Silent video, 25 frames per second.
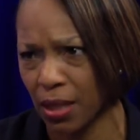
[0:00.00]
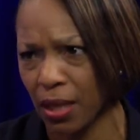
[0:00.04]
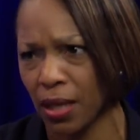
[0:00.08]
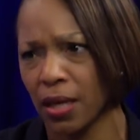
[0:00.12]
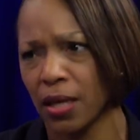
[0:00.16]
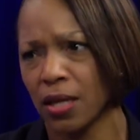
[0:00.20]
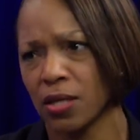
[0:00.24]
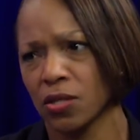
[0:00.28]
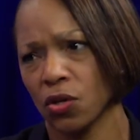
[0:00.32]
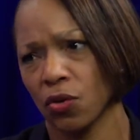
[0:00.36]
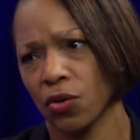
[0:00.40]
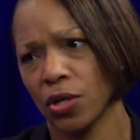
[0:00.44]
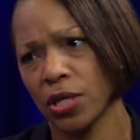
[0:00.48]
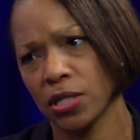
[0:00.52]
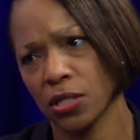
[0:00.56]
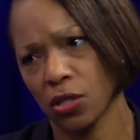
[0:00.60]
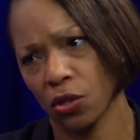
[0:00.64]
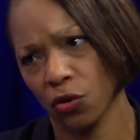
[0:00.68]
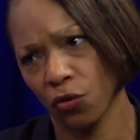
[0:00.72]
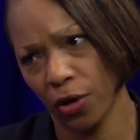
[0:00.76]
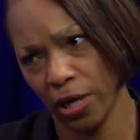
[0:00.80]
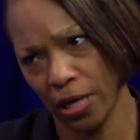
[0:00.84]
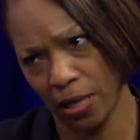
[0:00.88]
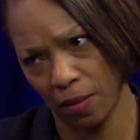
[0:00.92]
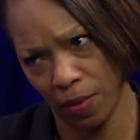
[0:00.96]
Yes. So he's a
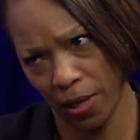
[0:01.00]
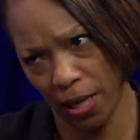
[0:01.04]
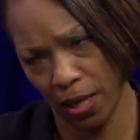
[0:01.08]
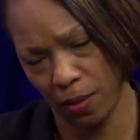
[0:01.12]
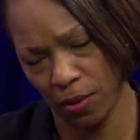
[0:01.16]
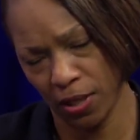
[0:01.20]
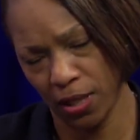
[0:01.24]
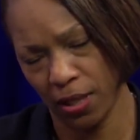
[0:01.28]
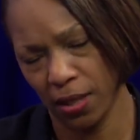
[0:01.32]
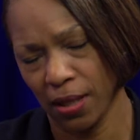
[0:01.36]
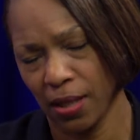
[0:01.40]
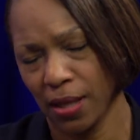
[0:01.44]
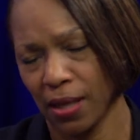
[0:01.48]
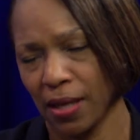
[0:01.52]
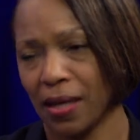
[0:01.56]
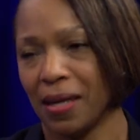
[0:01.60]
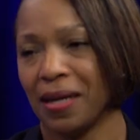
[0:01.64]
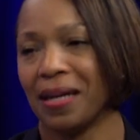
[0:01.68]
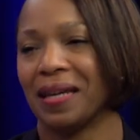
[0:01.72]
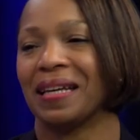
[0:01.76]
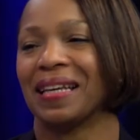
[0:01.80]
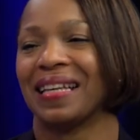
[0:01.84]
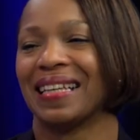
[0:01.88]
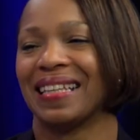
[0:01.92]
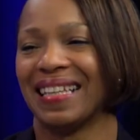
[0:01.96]
Grady baby. He's a
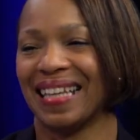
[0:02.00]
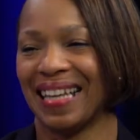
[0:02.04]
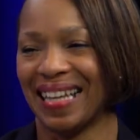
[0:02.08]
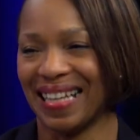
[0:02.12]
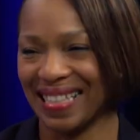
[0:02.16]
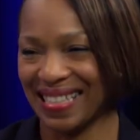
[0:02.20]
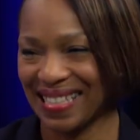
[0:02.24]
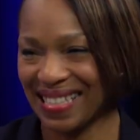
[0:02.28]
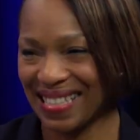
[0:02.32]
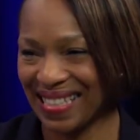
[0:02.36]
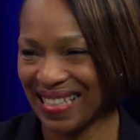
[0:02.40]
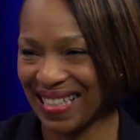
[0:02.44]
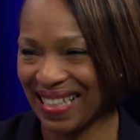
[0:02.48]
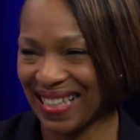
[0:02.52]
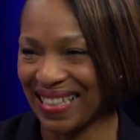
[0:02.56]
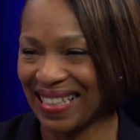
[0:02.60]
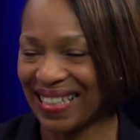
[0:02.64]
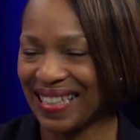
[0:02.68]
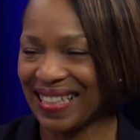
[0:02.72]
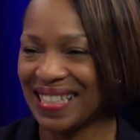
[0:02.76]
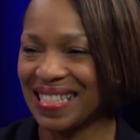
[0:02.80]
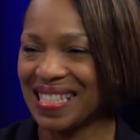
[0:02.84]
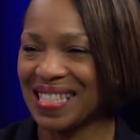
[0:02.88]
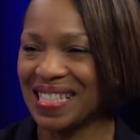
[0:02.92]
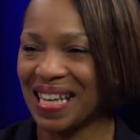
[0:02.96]
Grady baby. Yes, and
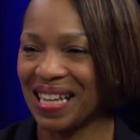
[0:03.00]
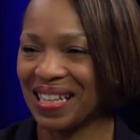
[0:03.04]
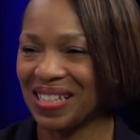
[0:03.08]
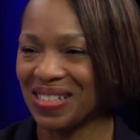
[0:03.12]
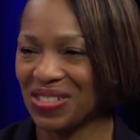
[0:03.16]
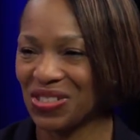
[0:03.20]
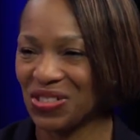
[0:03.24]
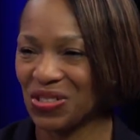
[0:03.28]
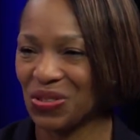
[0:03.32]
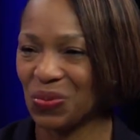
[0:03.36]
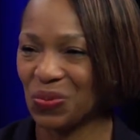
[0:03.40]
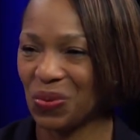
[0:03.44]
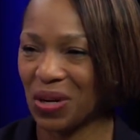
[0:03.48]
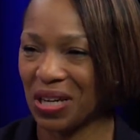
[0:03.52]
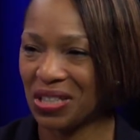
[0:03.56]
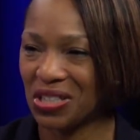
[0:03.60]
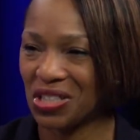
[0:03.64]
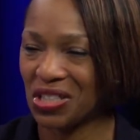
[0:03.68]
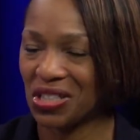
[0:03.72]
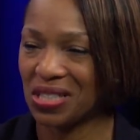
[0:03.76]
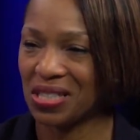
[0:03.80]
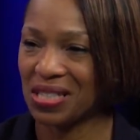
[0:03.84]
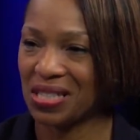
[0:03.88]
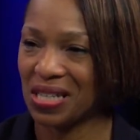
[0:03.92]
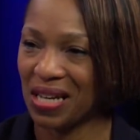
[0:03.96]
he's second
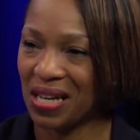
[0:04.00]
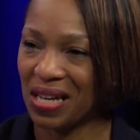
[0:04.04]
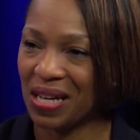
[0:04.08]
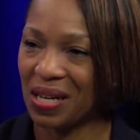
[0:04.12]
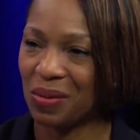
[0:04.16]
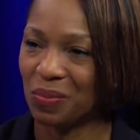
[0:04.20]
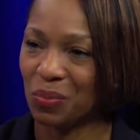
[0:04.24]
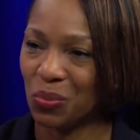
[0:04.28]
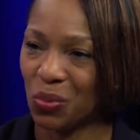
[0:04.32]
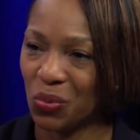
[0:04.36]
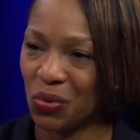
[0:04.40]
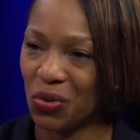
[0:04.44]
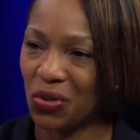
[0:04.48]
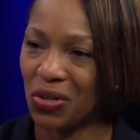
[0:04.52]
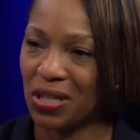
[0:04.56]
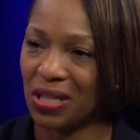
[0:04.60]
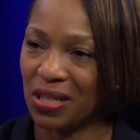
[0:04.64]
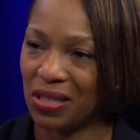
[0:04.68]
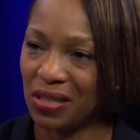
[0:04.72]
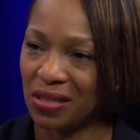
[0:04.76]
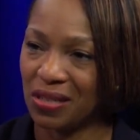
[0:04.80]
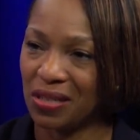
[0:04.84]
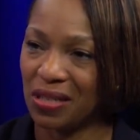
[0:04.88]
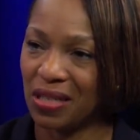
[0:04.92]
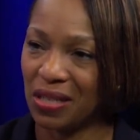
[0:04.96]
generation uh, born
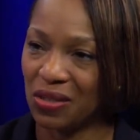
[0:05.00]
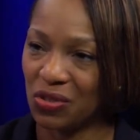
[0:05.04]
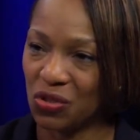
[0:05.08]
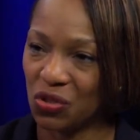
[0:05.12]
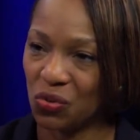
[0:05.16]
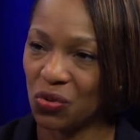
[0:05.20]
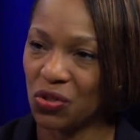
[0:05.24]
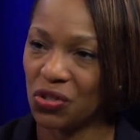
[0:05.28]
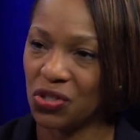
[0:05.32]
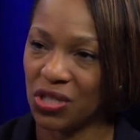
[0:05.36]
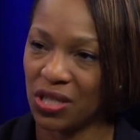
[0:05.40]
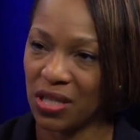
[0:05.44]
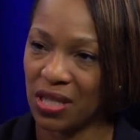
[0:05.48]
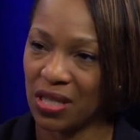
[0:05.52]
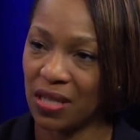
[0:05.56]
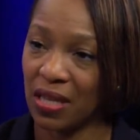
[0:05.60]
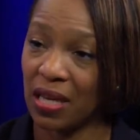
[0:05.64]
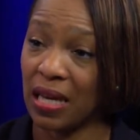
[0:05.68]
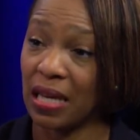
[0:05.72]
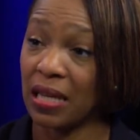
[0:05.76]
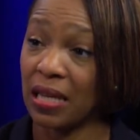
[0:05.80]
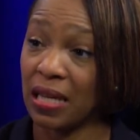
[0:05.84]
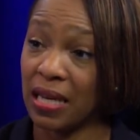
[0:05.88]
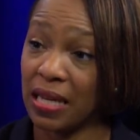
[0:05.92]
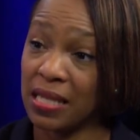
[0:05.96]
in in Georgia in
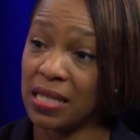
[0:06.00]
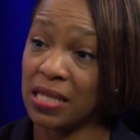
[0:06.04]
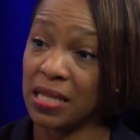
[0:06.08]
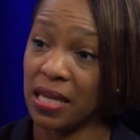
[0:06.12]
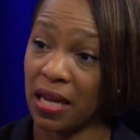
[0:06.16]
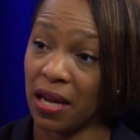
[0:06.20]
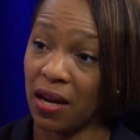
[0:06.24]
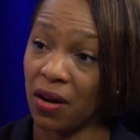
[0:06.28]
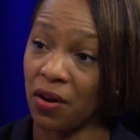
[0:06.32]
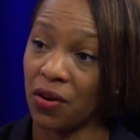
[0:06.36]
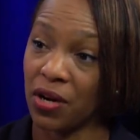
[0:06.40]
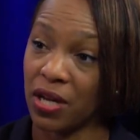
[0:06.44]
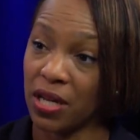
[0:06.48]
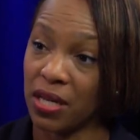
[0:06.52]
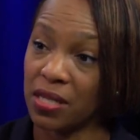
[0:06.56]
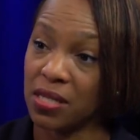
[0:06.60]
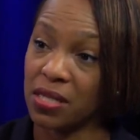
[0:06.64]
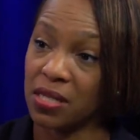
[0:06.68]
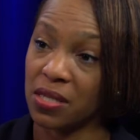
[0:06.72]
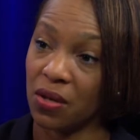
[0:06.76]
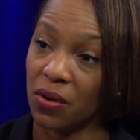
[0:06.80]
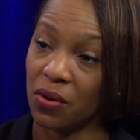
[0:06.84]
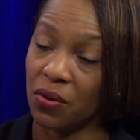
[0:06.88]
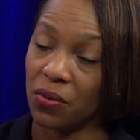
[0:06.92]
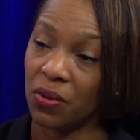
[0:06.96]
the Atlanta area.
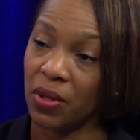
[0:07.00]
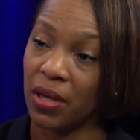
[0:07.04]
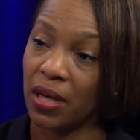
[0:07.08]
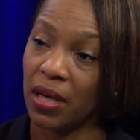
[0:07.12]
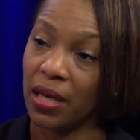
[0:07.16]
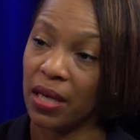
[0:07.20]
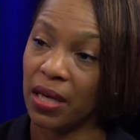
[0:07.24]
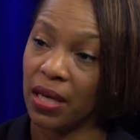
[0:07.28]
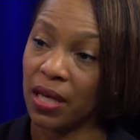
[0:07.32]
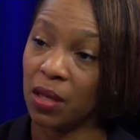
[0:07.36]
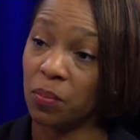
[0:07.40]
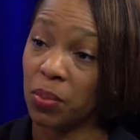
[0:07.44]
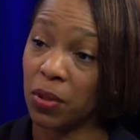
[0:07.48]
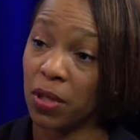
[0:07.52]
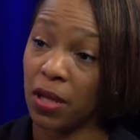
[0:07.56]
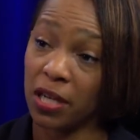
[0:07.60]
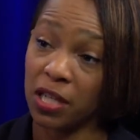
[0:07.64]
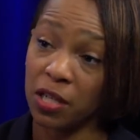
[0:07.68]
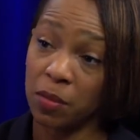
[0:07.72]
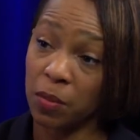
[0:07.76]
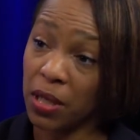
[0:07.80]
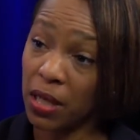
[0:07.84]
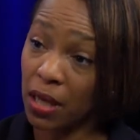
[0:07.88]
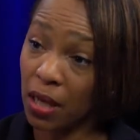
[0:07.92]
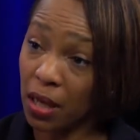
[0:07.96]
So he
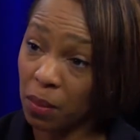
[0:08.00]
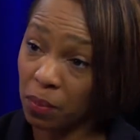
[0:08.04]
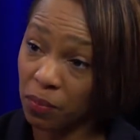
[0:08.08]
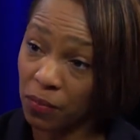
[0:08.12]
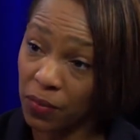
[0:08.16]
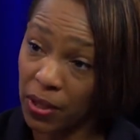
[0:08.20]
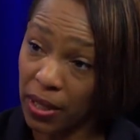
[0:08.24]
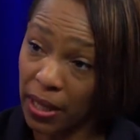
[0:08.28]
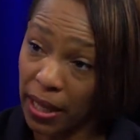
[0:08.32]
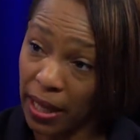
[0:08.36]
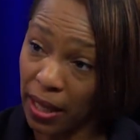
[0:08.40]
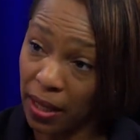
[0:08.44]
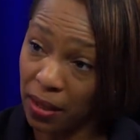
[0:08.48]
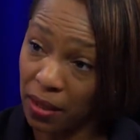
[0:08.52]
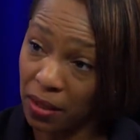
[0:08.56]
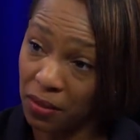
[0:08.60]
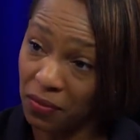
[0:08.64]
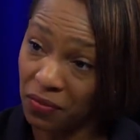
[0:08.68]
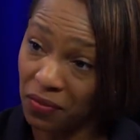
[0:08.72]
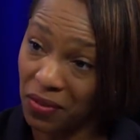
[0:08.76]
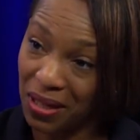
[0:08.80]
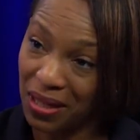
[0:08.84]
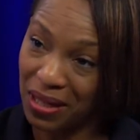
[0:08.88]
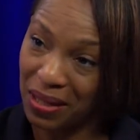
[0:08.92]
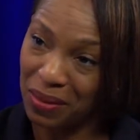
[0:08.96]
plucked me up out
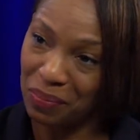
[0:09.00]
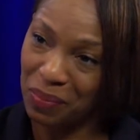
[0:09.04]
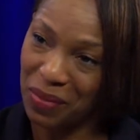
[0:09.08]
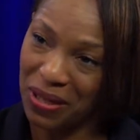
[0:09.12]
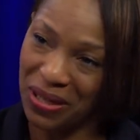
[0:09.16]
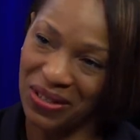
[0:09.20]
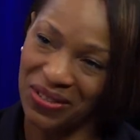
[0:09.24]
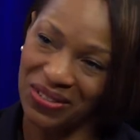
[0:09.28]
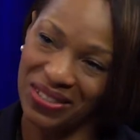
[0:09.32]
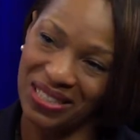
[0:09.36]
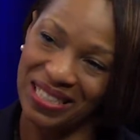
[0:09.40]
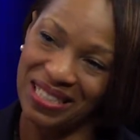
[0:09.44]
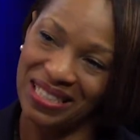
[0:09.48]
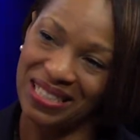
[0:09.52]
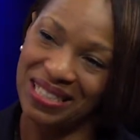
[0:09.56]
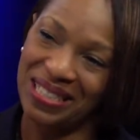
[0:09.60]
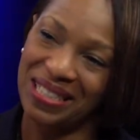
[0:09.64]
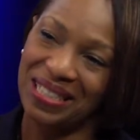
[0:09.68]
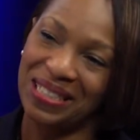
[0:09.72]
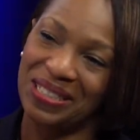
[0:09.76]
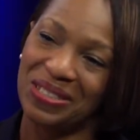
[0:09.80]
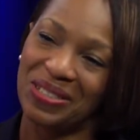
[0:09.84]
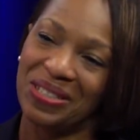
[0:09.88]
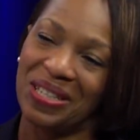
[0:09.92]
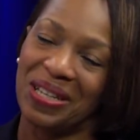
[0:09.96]
of uh, Maryland
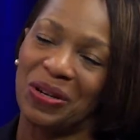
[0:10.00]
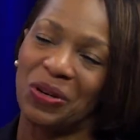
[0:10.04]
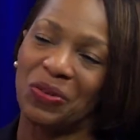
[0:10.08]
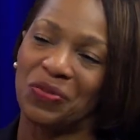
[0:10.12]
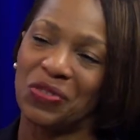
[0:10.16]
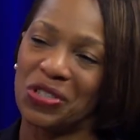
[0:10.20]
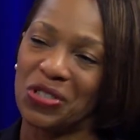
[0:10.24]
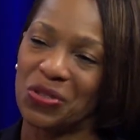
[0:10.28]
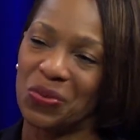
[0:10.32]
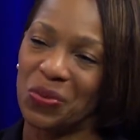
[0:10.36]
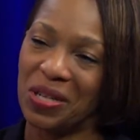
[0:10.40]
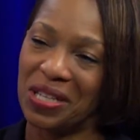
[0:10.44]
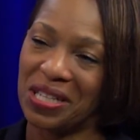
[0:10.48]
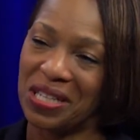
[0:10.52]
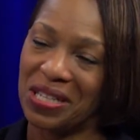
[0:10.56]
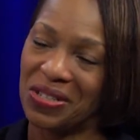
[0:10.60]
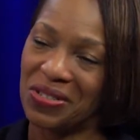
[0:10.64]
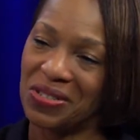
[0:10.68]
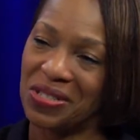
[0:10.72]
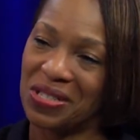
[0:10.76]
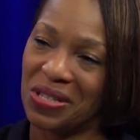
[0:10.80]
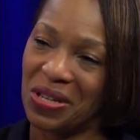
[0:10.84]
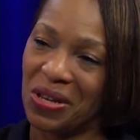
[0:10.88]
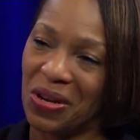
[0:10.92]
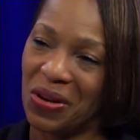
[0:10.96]
over 20
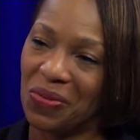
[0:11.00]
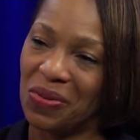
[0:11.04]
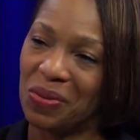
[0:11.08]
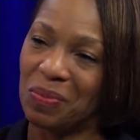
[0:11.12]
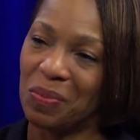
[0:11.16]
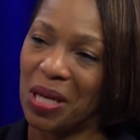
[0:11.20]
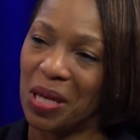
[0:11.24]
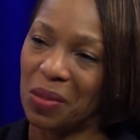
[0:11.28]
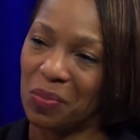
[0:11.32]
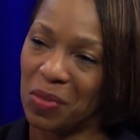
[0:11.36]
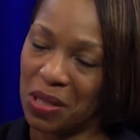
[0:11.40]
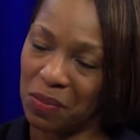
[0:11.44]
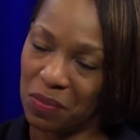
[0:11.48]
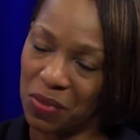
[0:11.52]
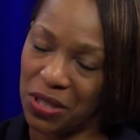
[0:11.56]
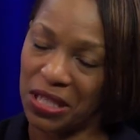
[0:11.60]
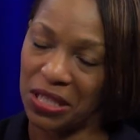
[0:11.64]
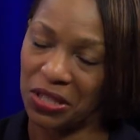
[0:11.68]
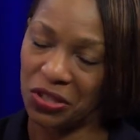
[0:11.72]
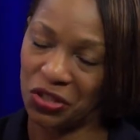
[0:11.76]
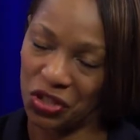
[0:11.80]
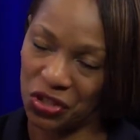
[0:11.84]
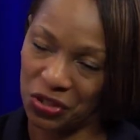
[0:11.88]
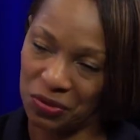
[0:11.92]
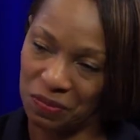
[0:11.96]
years ago and made me a
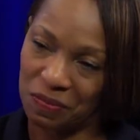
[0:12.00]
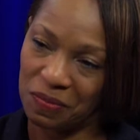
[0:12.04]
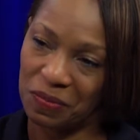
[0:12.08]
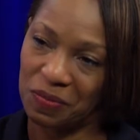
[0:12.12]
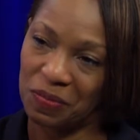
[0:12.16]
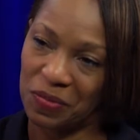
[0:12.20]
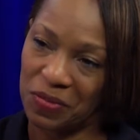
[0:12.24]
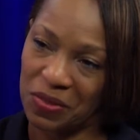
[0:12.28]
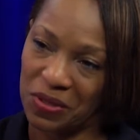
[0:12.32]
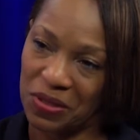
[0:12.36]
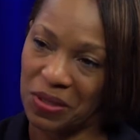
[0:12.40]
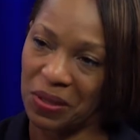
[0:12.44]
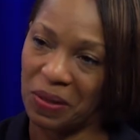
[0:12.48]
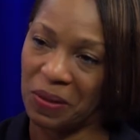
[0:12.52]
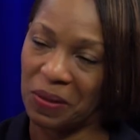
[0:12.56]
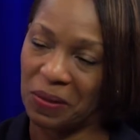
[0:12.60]
peach. So. Oh,